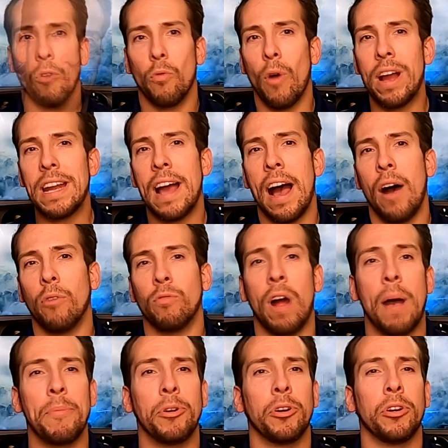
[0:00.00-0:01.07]
Right now,
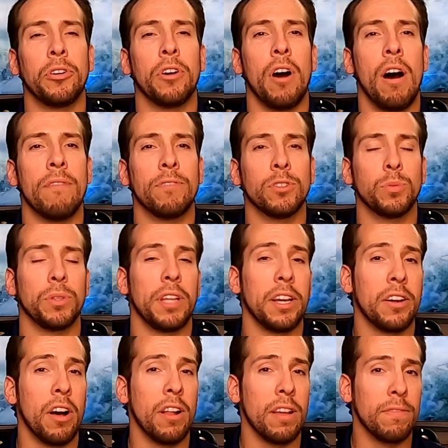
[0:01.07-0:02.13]
Robinhood offers what
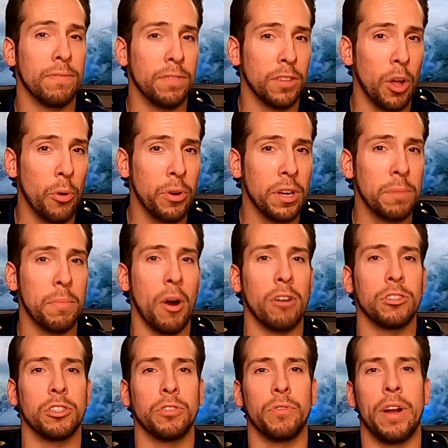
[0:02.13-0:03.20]
they call a floating
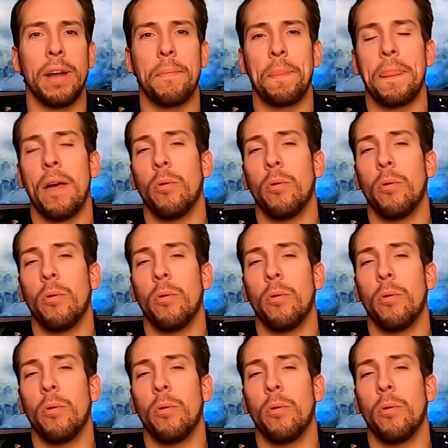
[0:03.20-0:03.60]
margin rate.